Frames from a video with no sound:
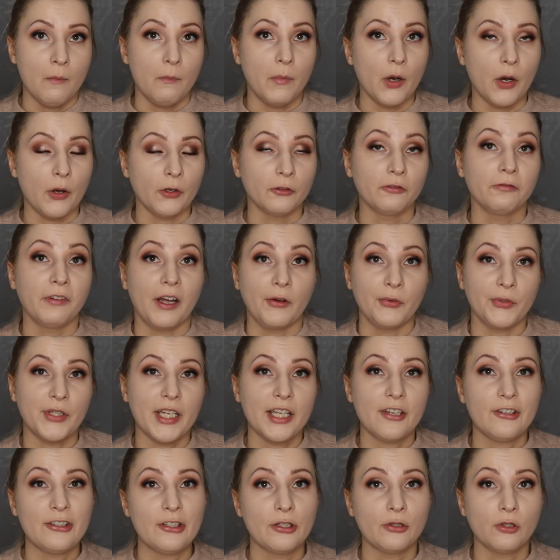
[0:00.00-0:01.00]
both
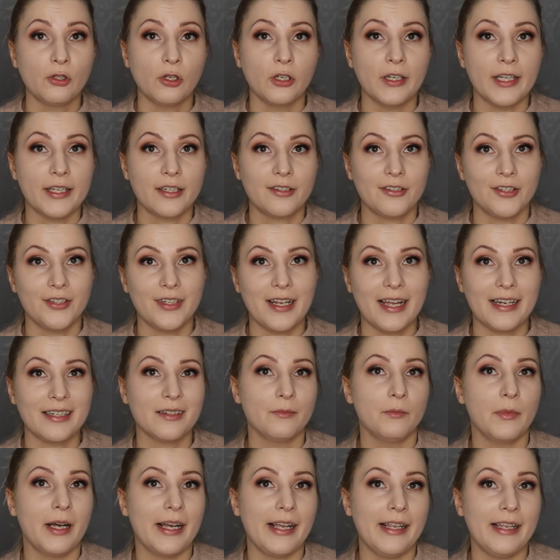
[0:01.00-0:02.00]
foundation collection
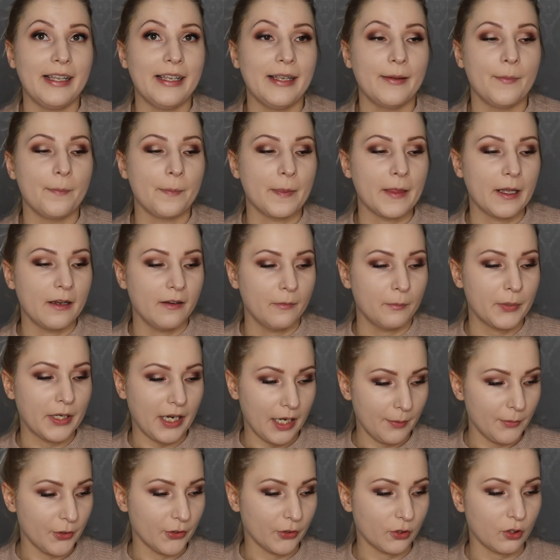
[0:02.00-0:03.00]
and my
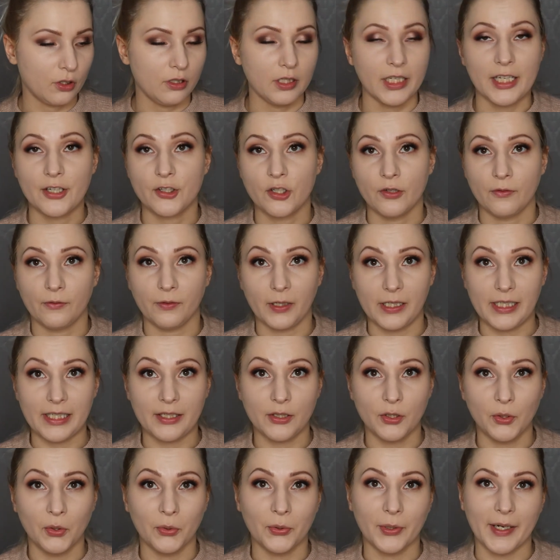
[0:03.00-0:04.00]
primer collection really
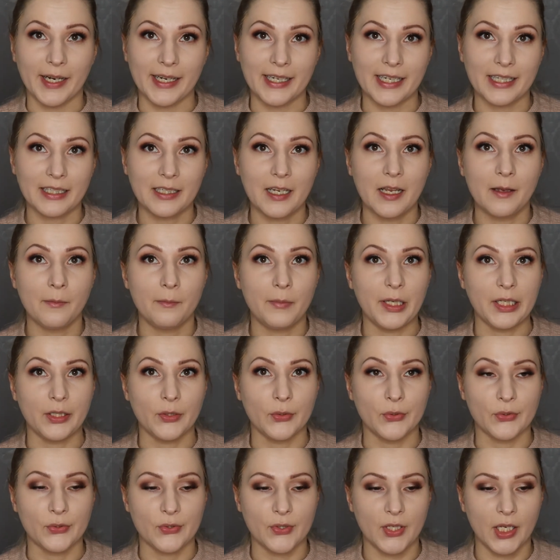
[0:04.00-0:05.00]
curated,
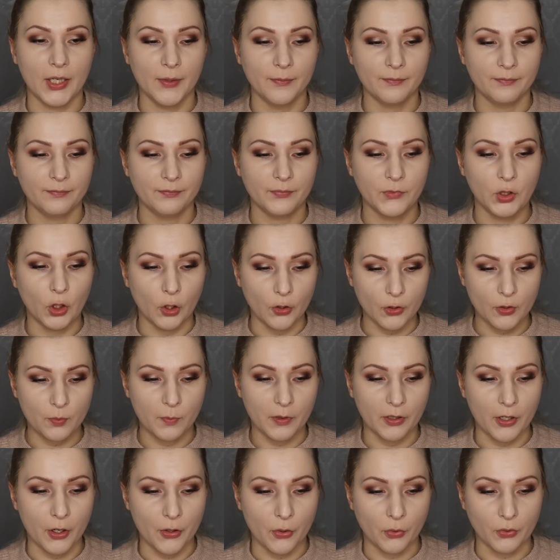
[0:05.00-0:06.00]
because those
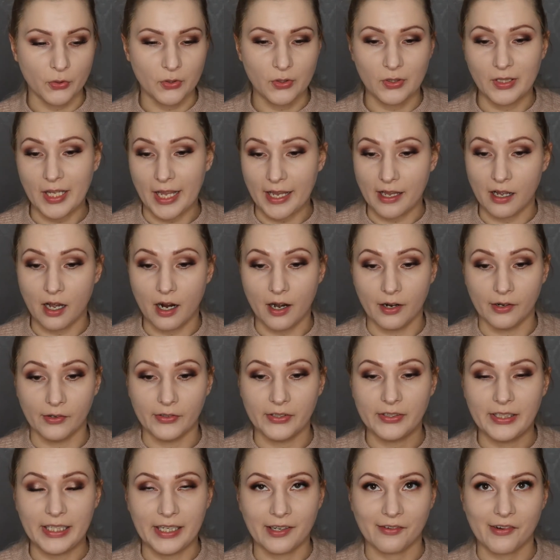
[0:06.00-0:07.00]
products, they
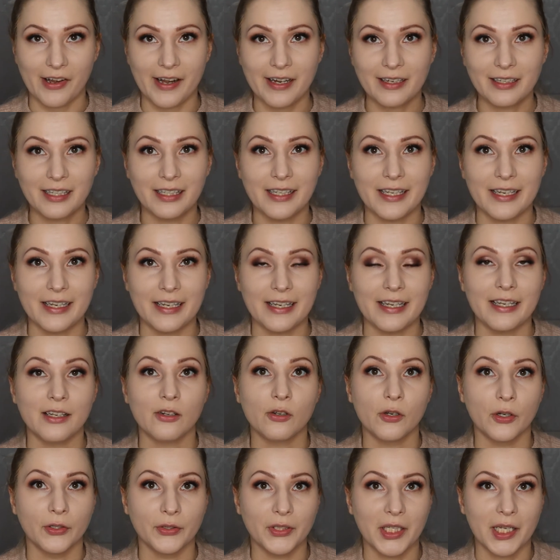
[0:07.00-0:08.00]
are directly in
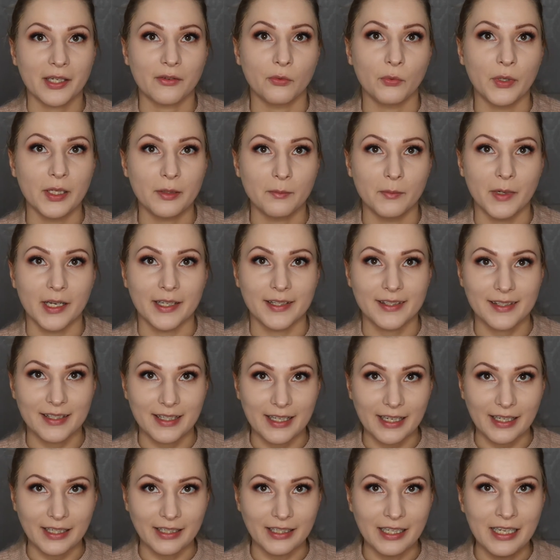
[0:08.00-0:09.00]
contact with my
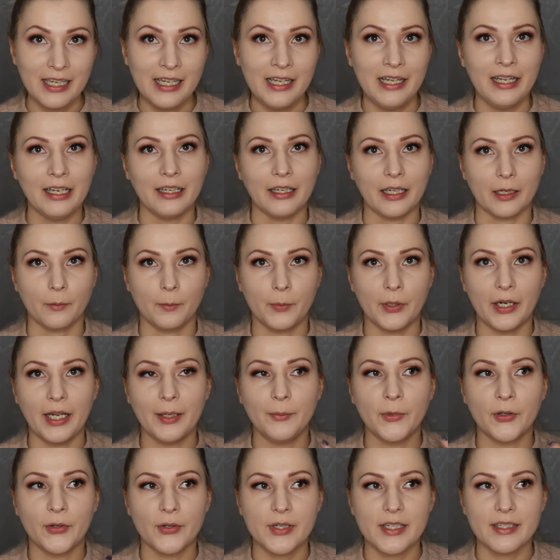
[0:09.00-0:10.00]
skin. Like
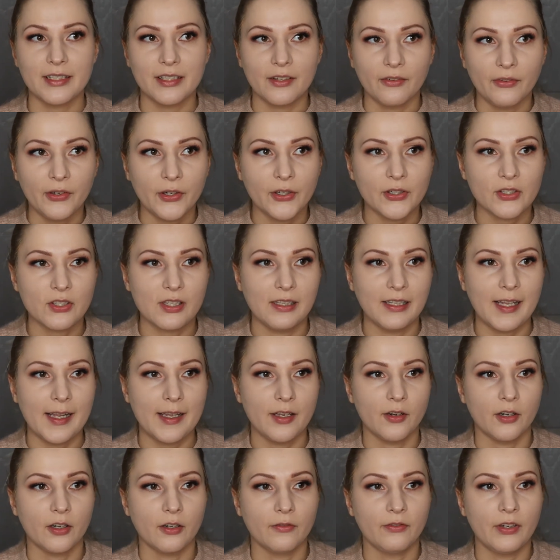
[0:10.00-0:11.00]
primer is the first
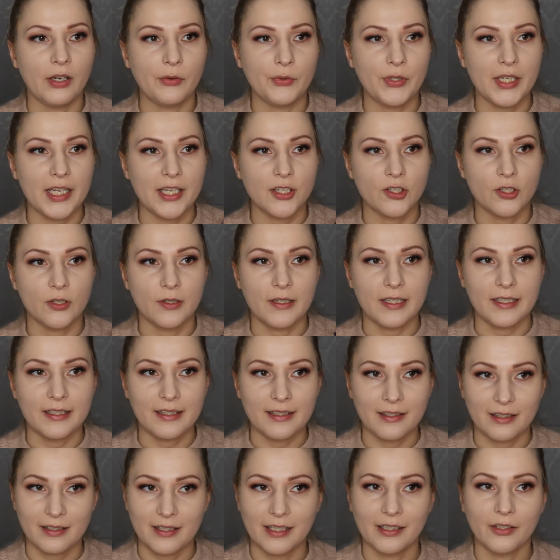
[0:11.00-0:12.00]
layer, foundation
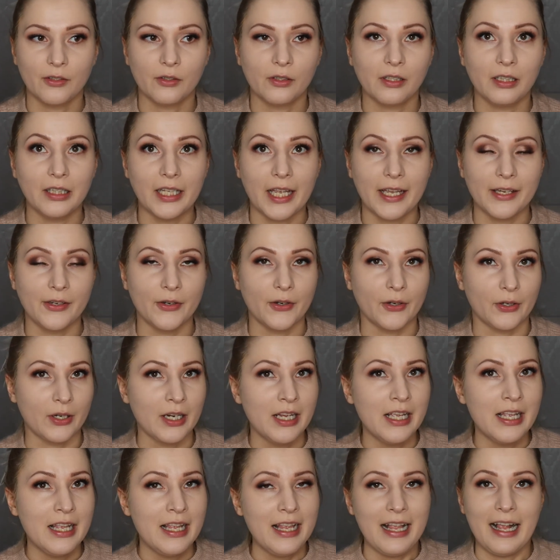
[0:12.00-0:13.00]
is the second layer,
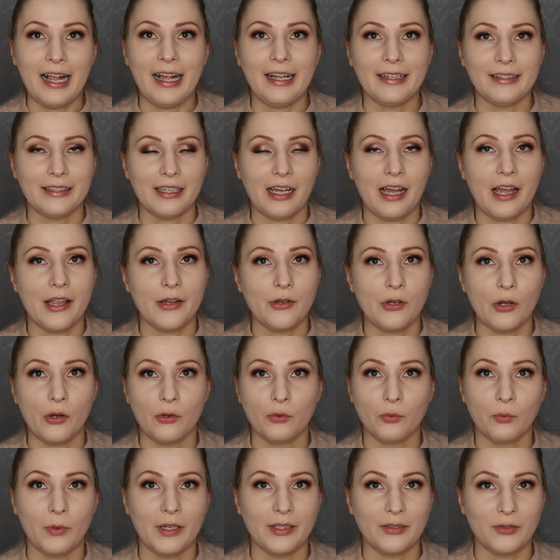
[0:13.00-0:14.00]
and I
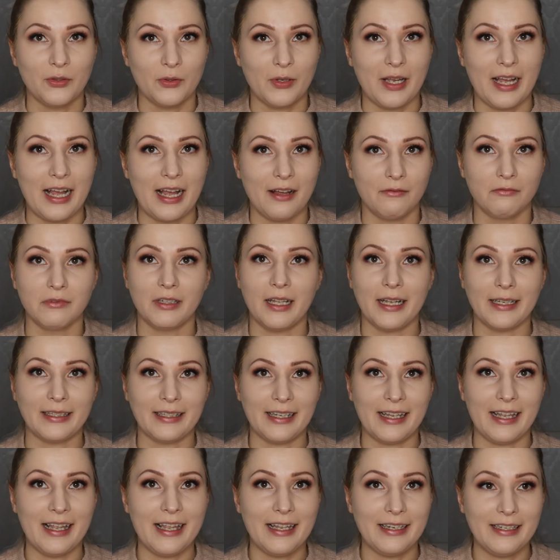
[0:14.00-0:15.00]
don't want to have like
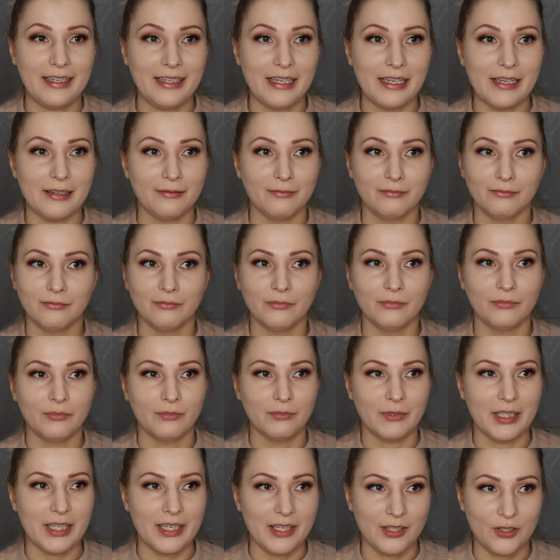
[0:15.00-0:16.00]
any
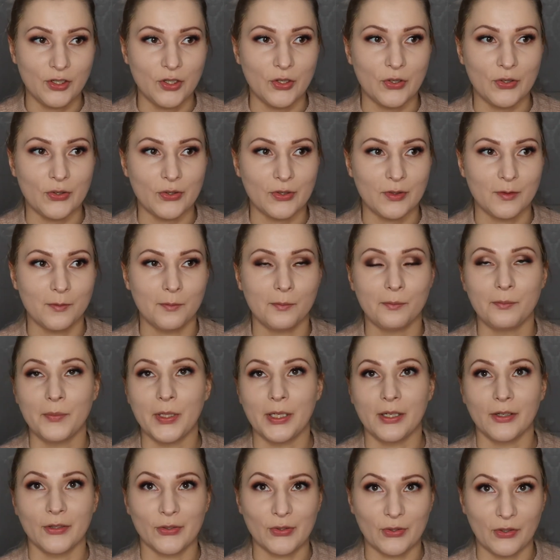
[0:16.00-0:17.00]
issues
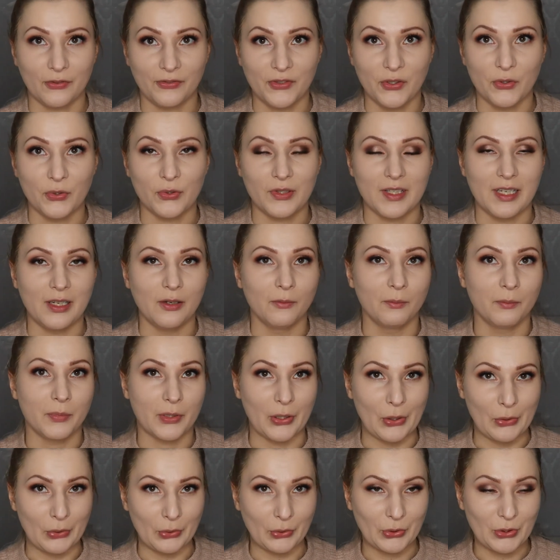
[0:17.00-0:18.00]
because of using
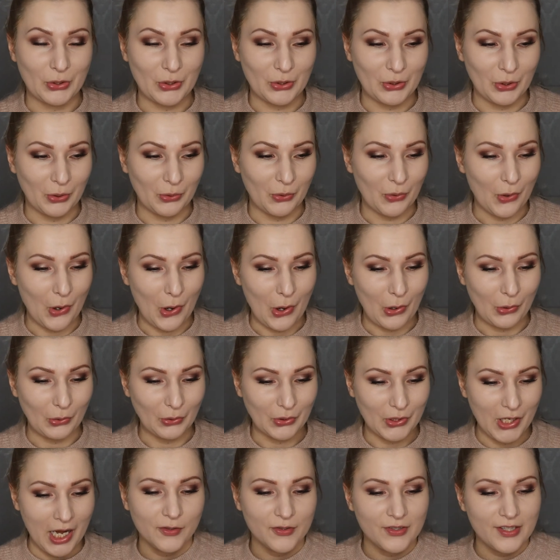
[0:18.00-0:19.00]
products too
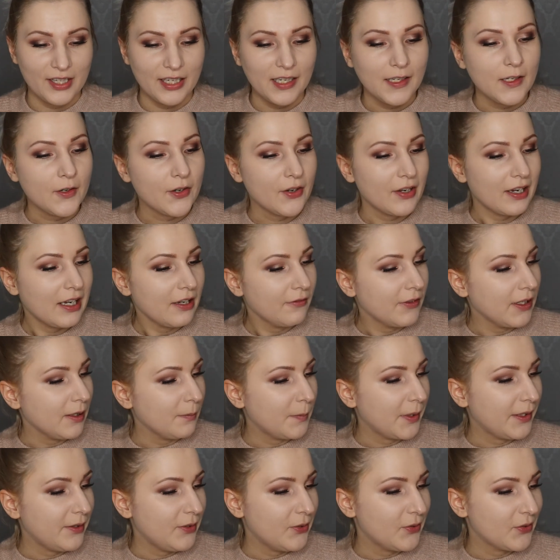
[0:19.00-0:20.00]
old. Concealer I will
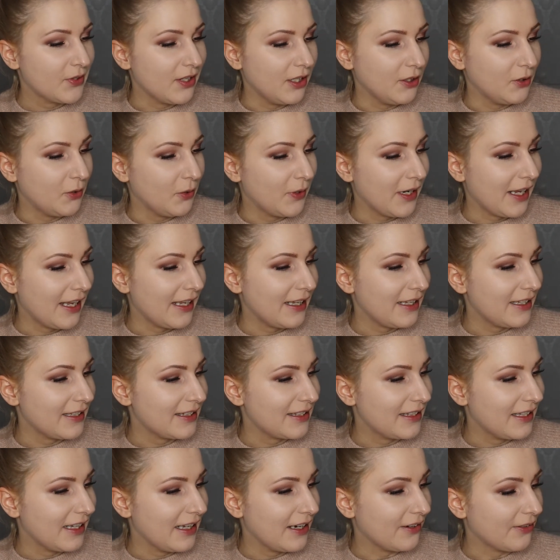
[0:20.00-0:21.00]
be using today
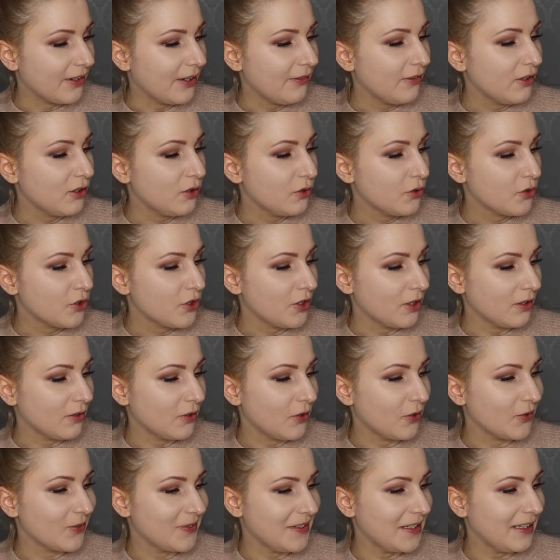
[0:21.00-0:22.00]
is the Revolution
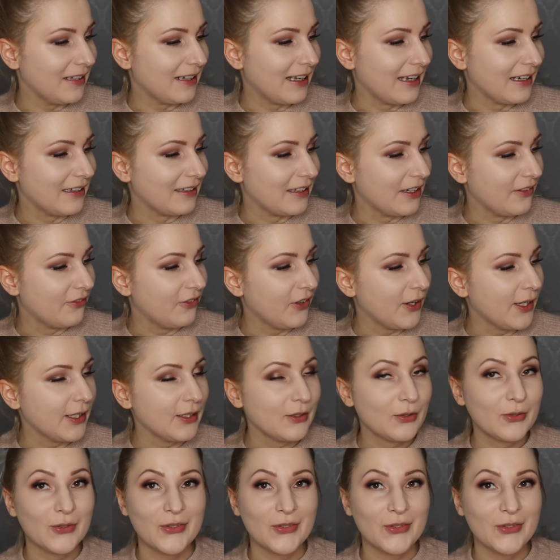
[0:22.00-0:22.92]
Conceal and Define